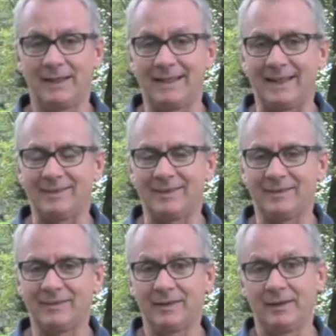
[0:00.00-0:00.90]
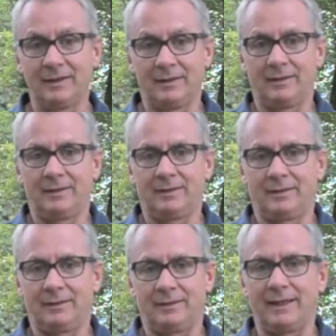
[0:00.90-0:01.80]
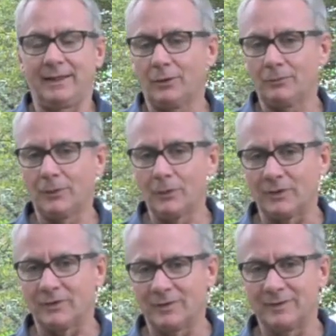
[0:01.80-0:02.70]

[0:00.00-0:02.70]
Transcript: That is, they're not fluent